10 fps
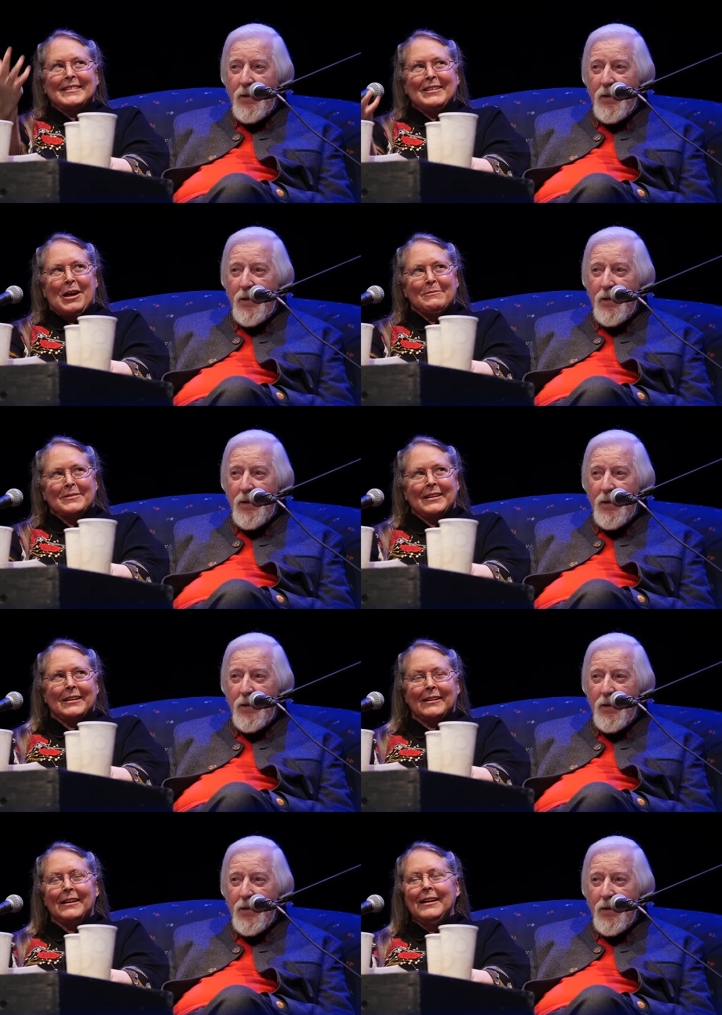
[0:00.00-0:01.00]
Speaker 1: as the Goblin
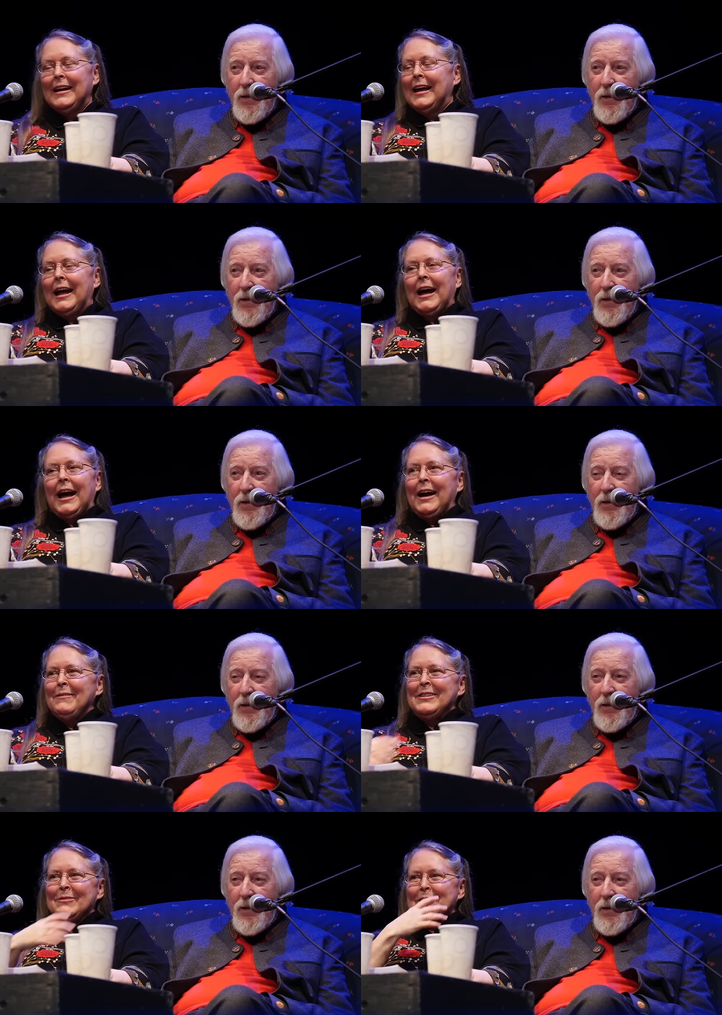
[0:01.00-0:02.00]
King. Wow. I
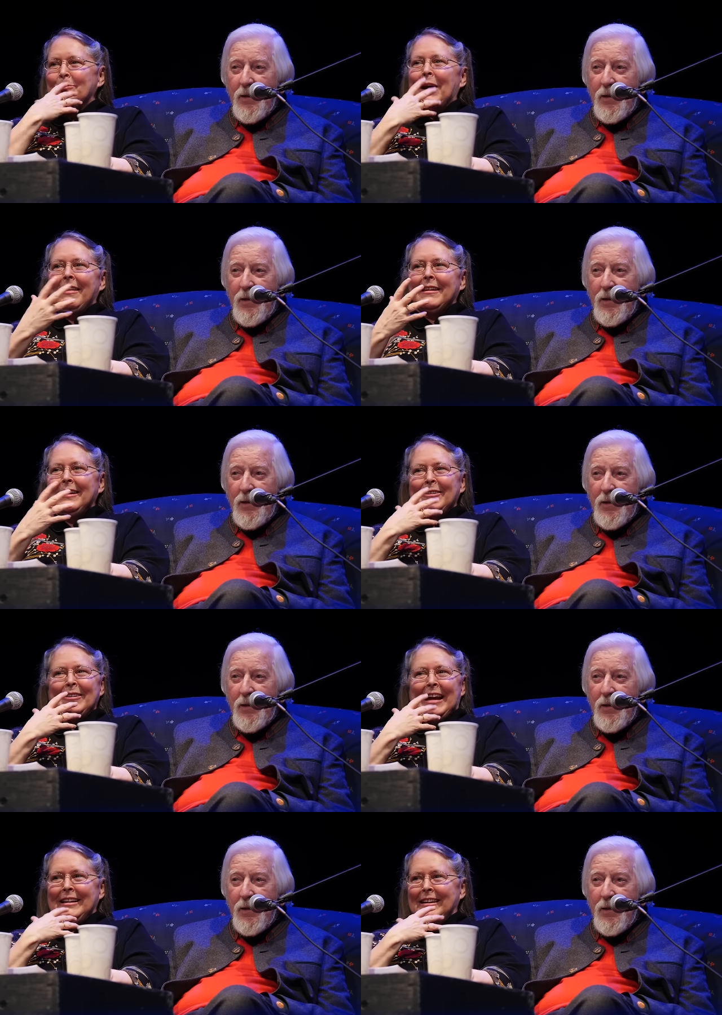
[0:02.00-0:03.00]
mean, it was breath. You
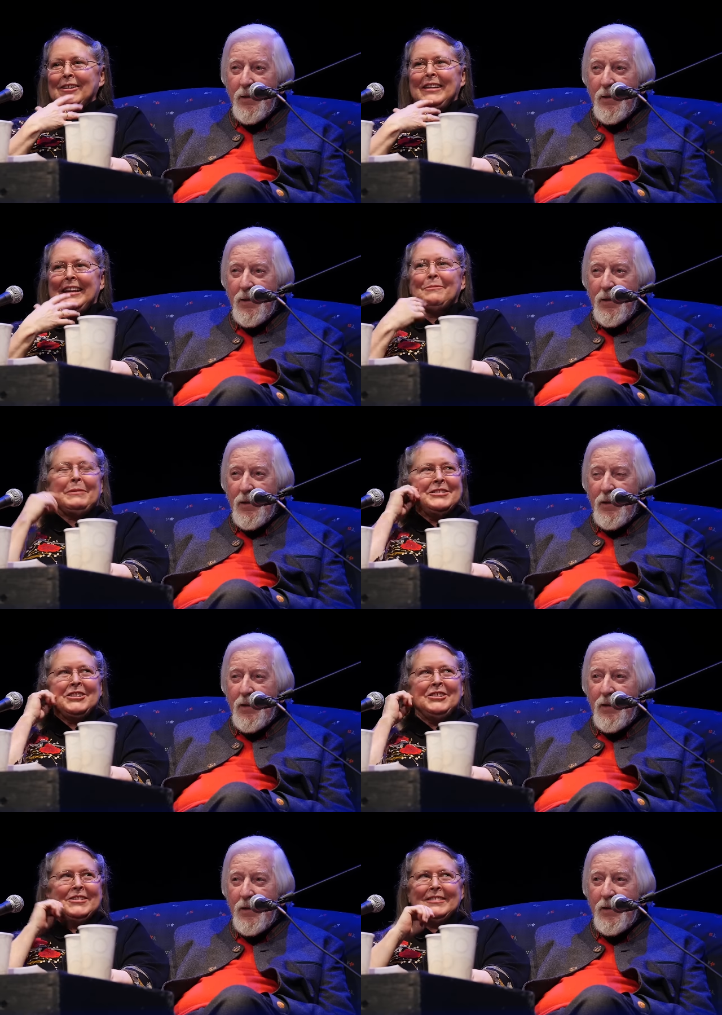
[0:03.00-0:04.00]
like you, you're
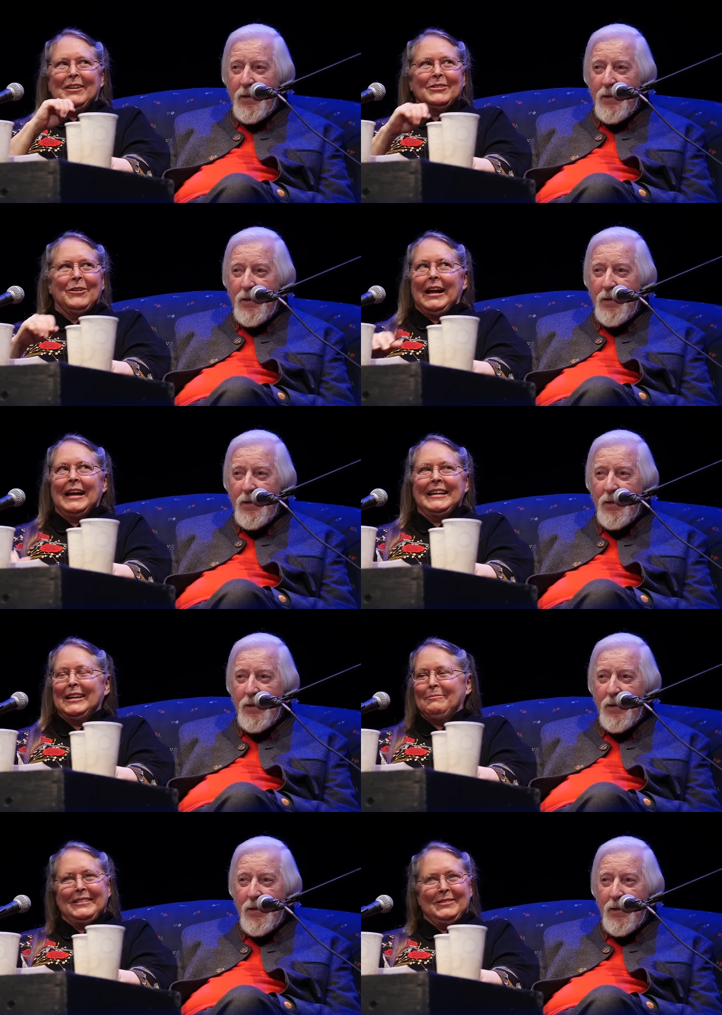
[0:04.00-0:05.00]
pinching yourself, going, I
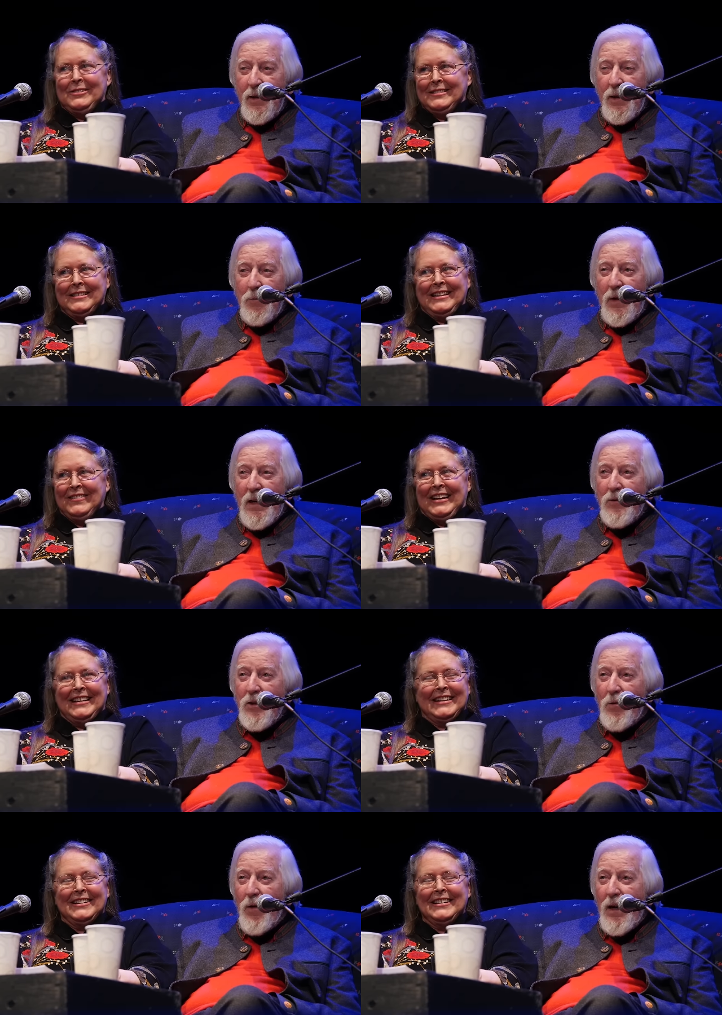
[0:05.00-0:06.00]
can't believe we're sitting. But he was
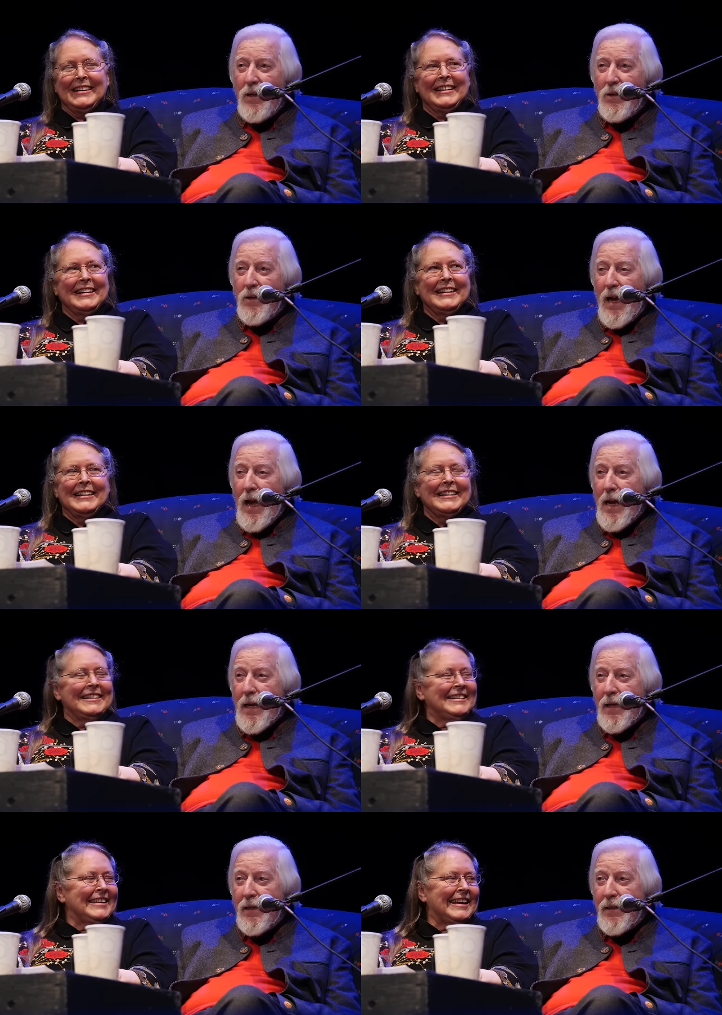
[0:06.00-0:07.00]
a
Speaker 2: regular
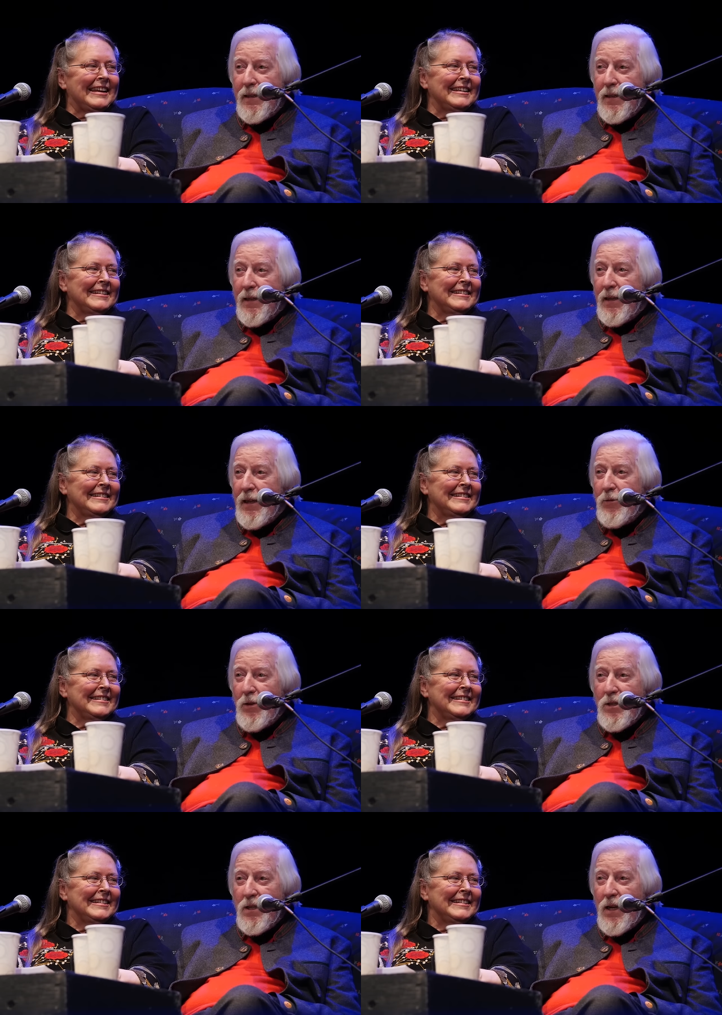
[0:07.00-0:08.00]
guy. Yeah. He
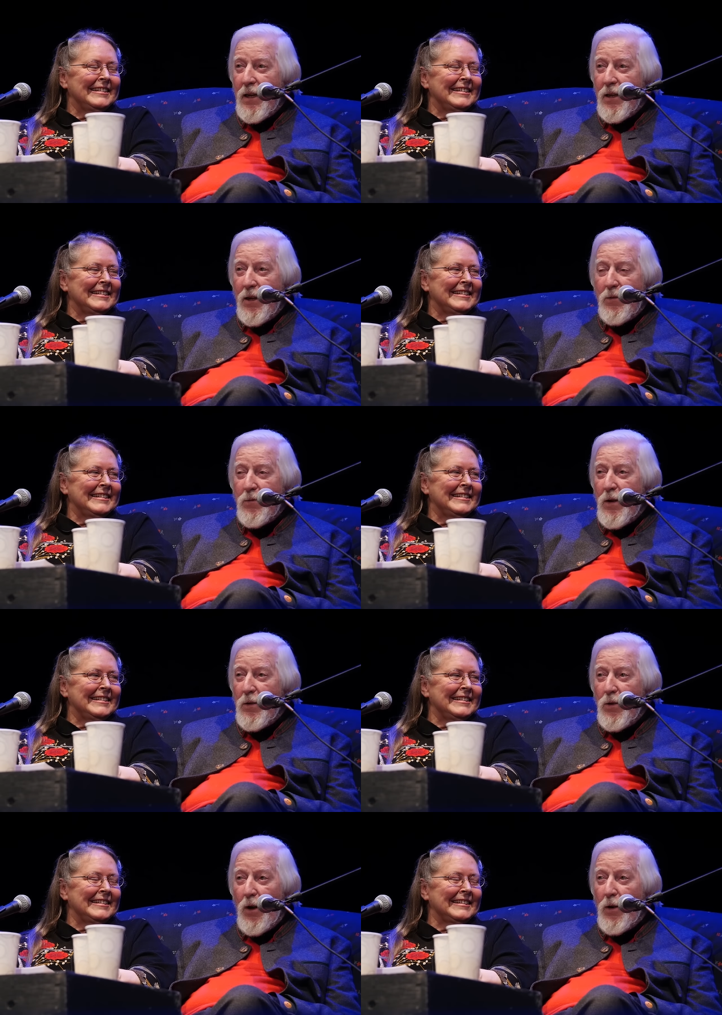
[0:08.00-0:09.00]
wasn't like a, uh,
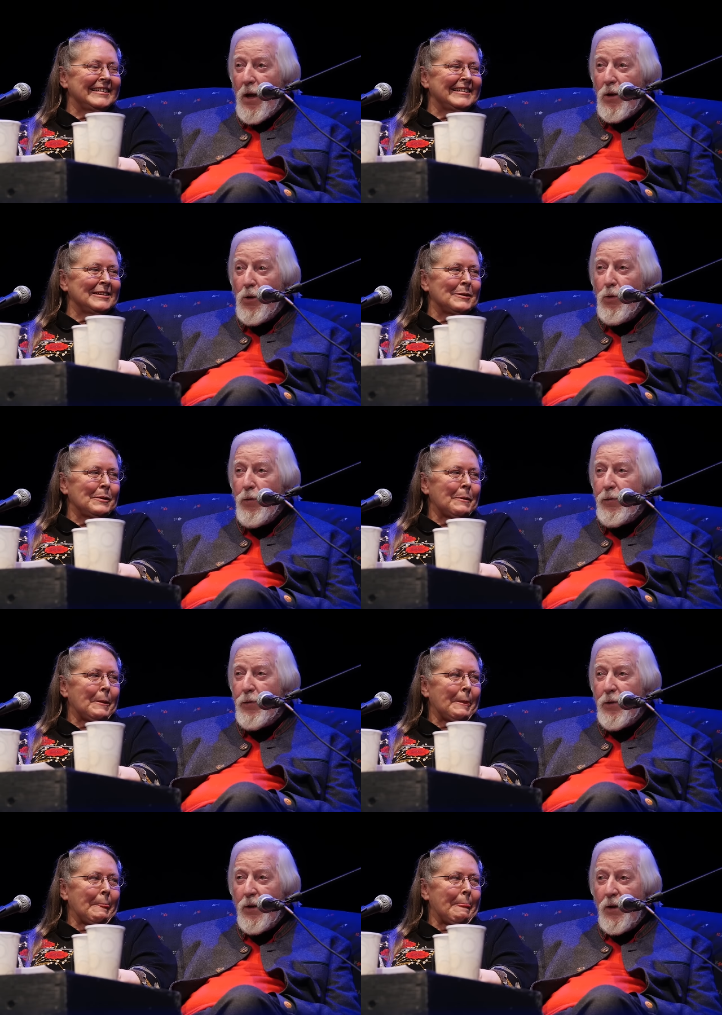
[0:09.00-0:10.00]
a, uh,
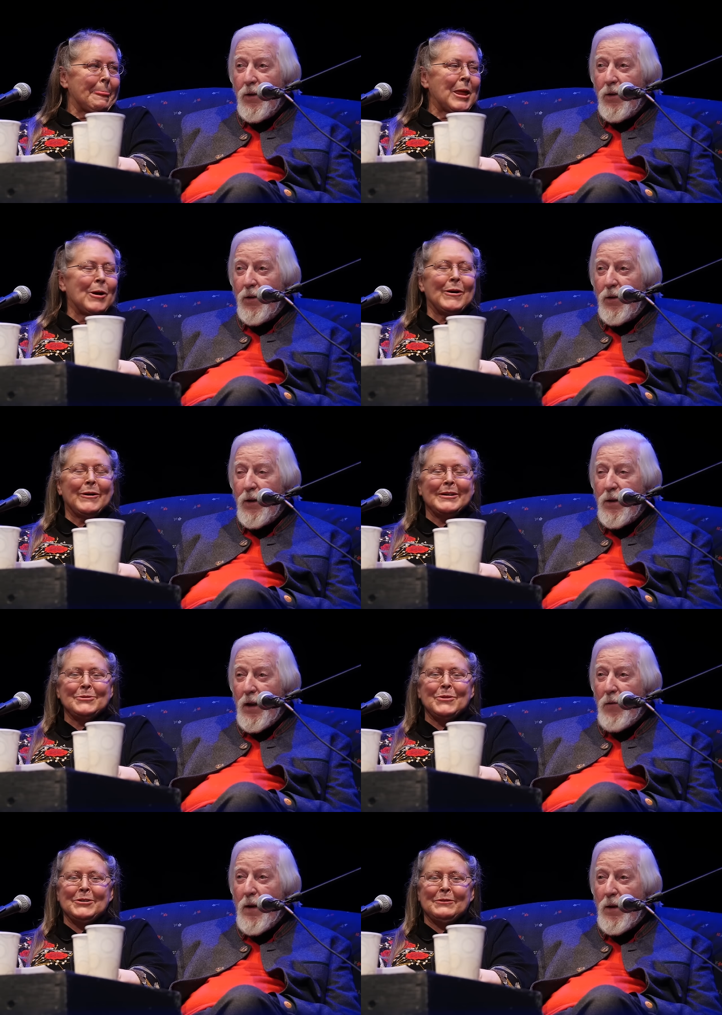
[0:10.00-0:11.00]
aloof no, or
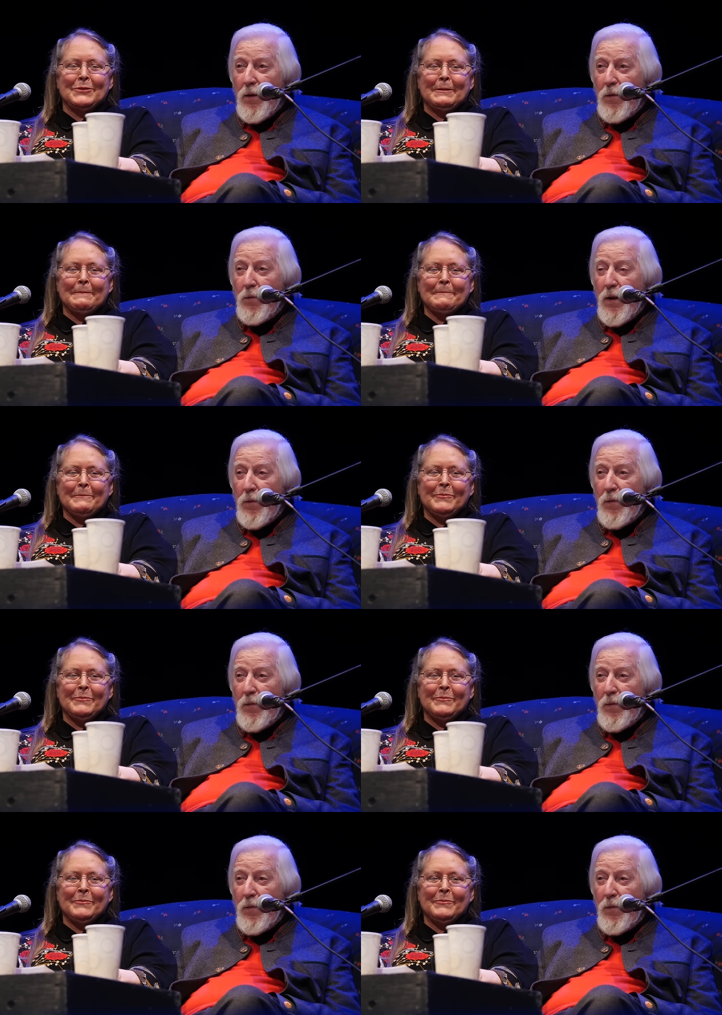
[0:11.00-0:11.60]
anything. I met uh,